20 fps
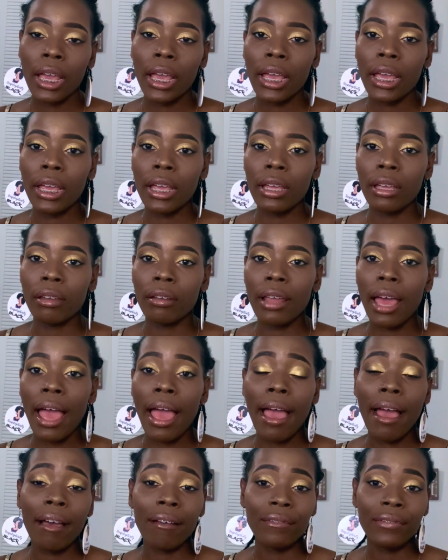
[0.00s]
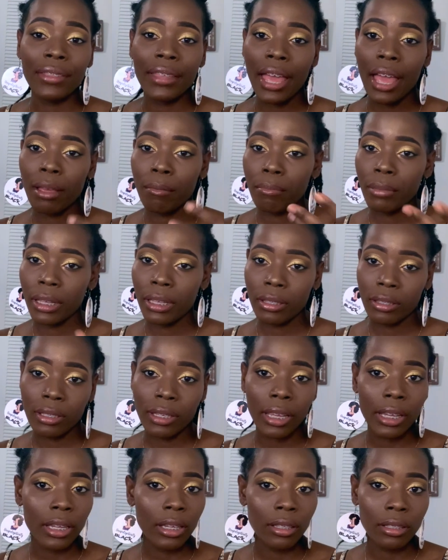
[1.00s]
and I have not been
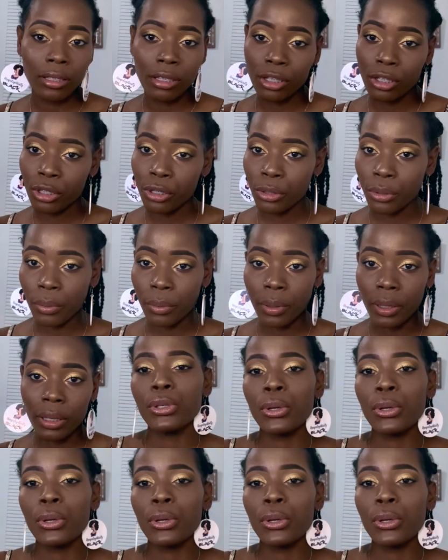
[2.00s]
taking TECHUI.